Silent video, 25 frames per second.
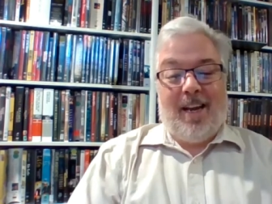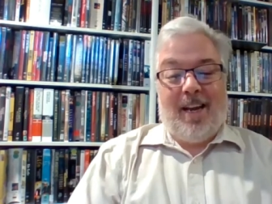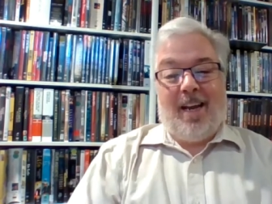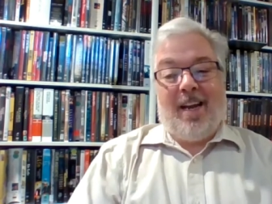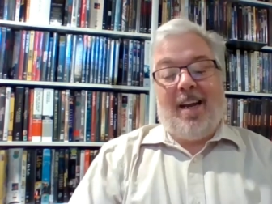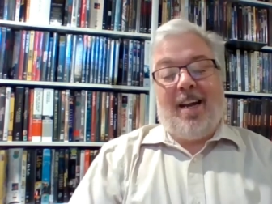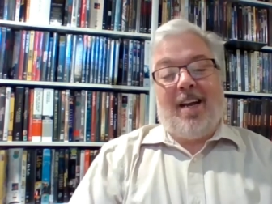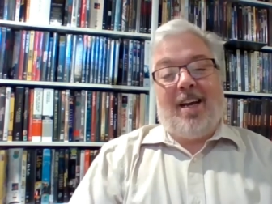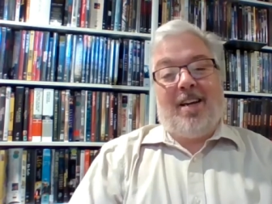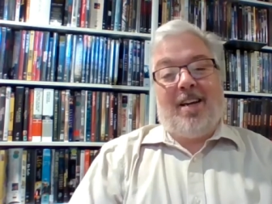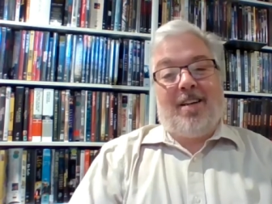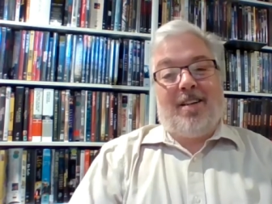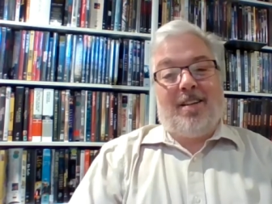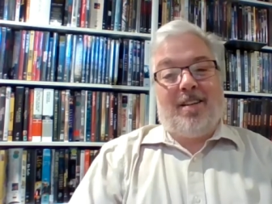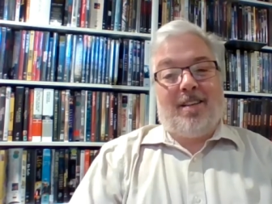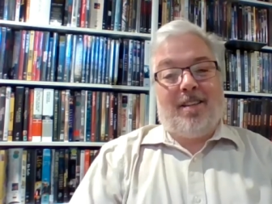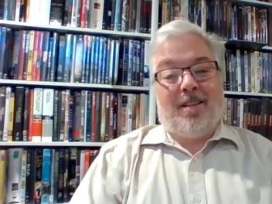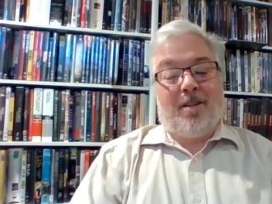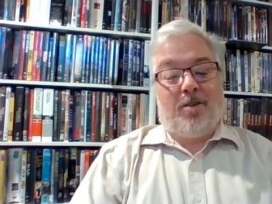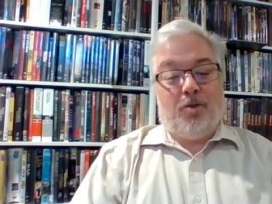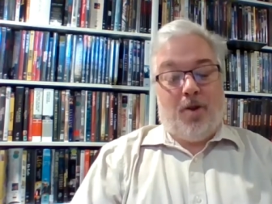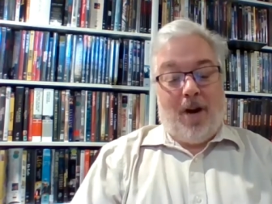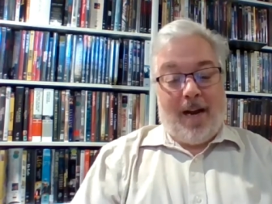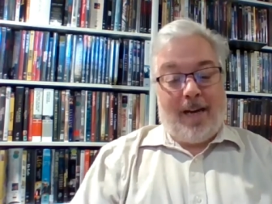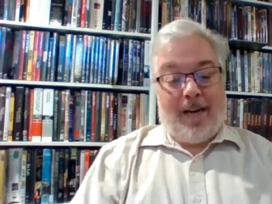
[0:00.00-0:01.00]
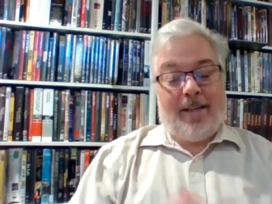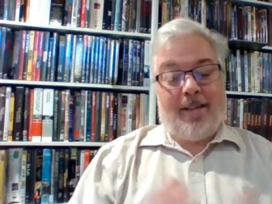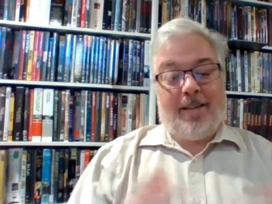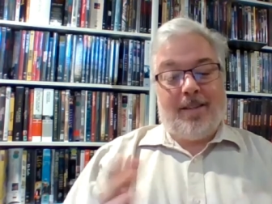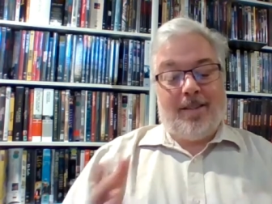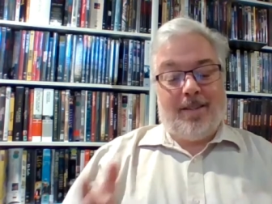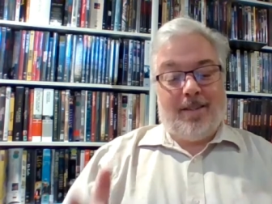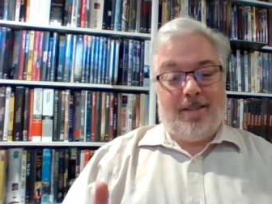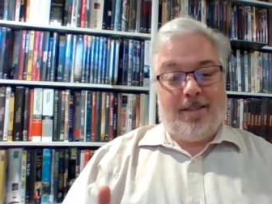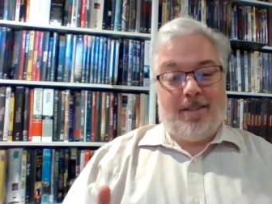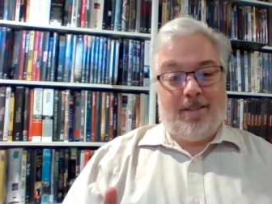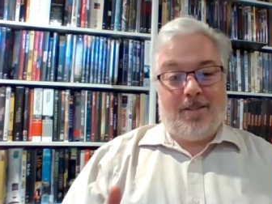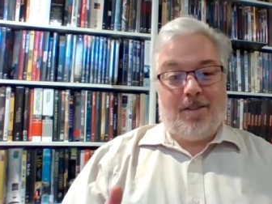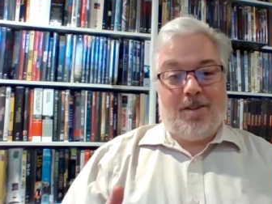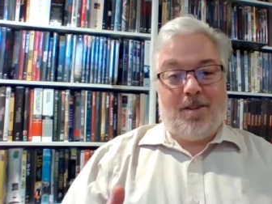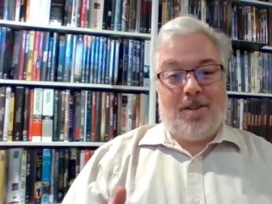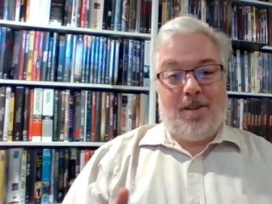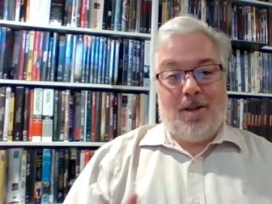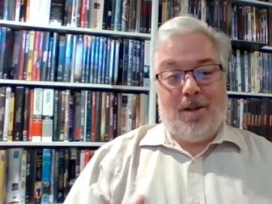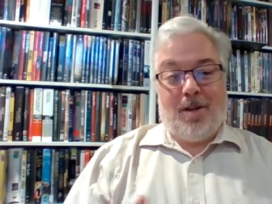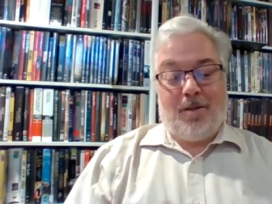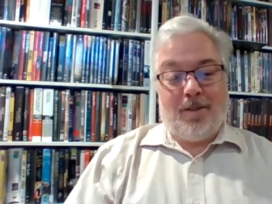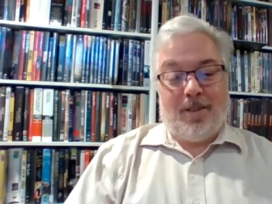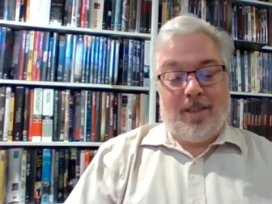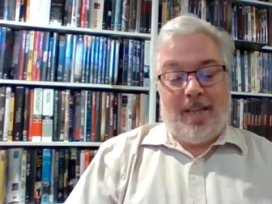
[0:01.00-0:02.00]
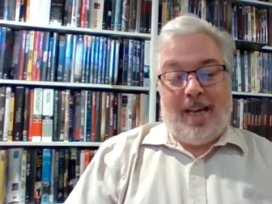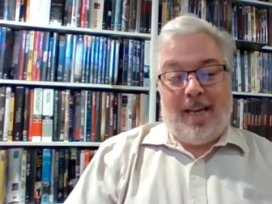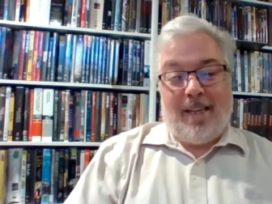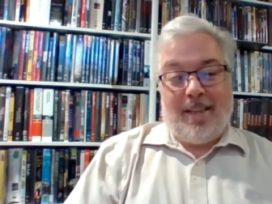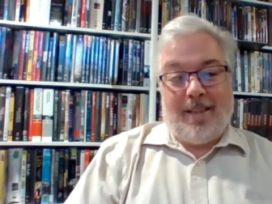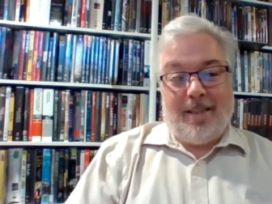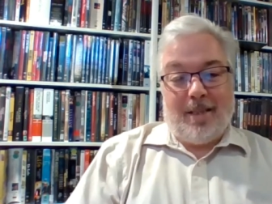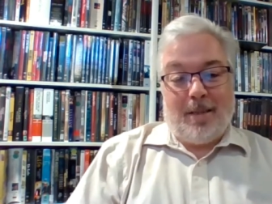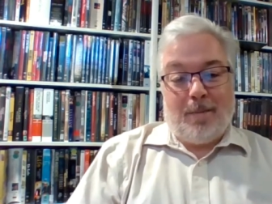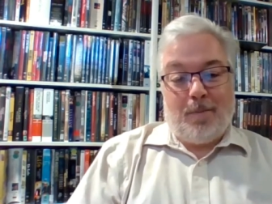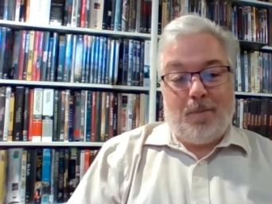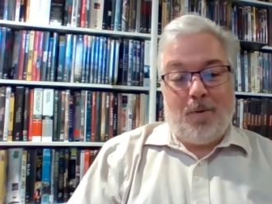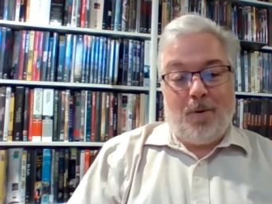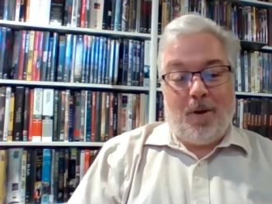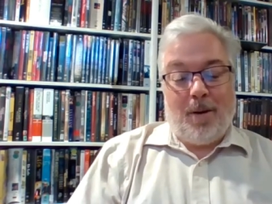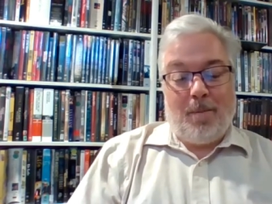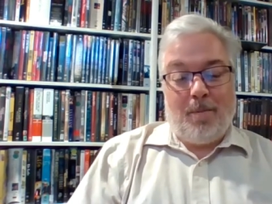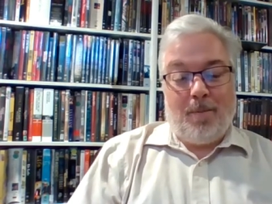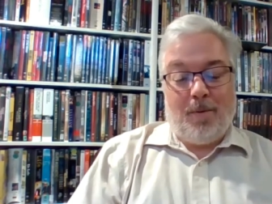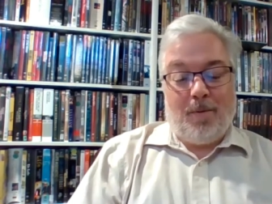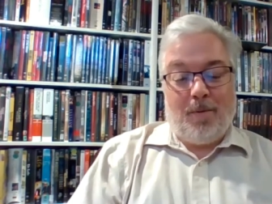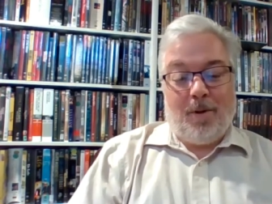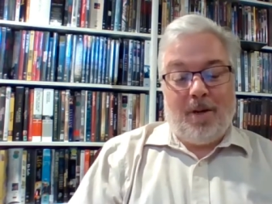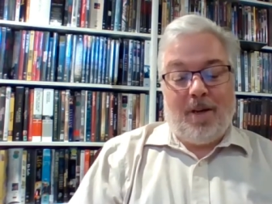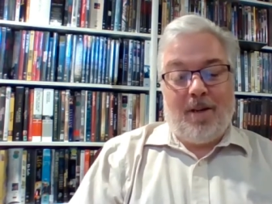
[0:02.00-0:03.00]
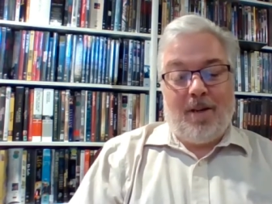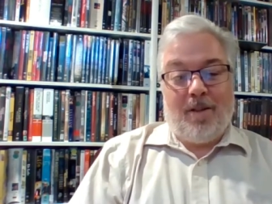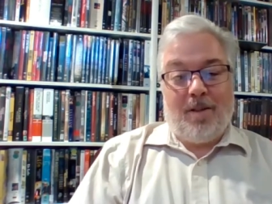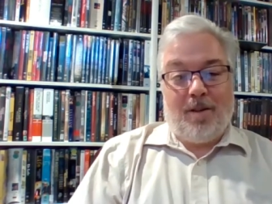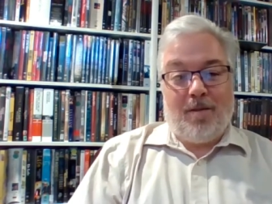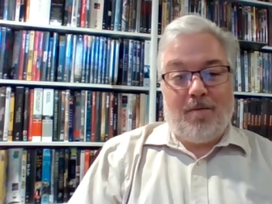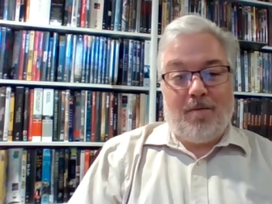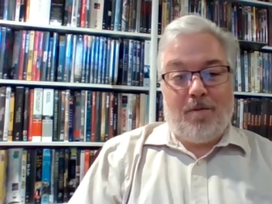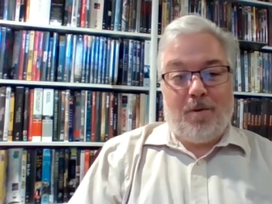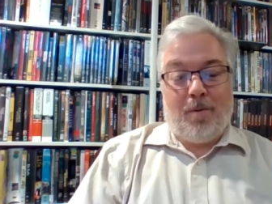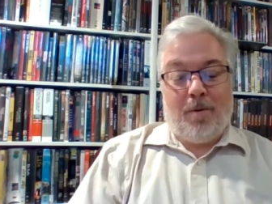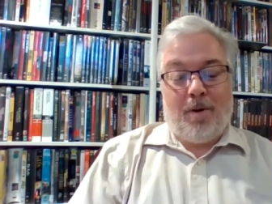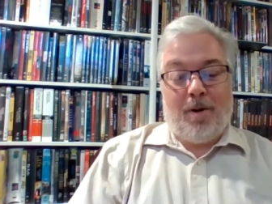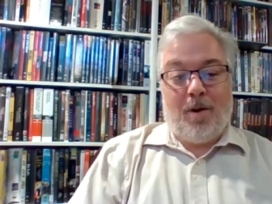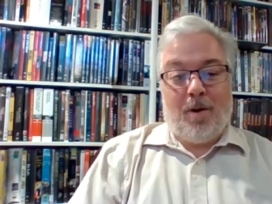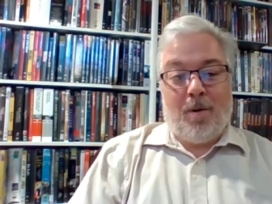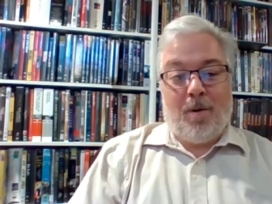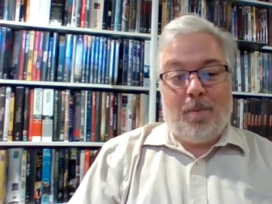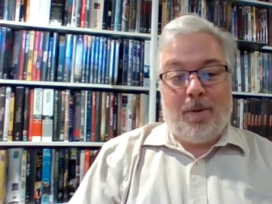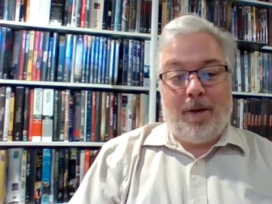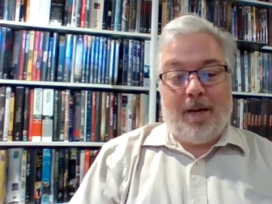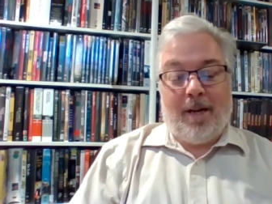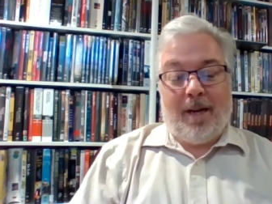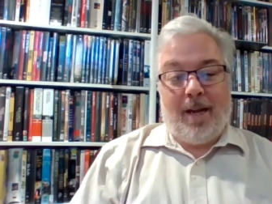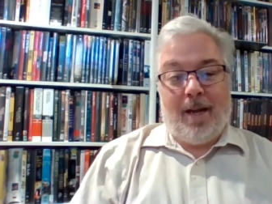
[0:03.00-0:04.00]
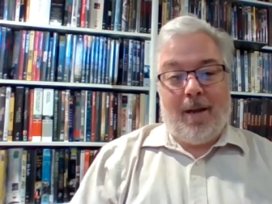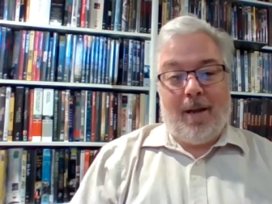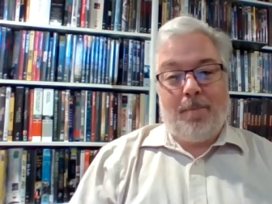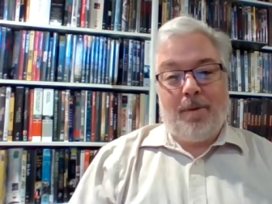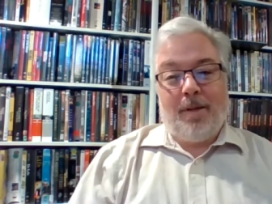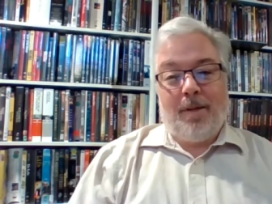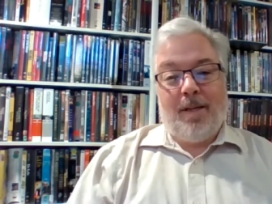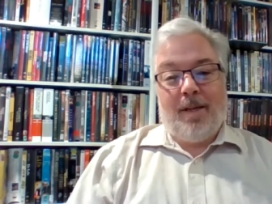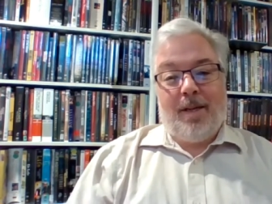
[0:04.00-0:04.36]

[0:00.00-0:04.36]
and the Dryden is still closed at this point, but we look forward to opening up.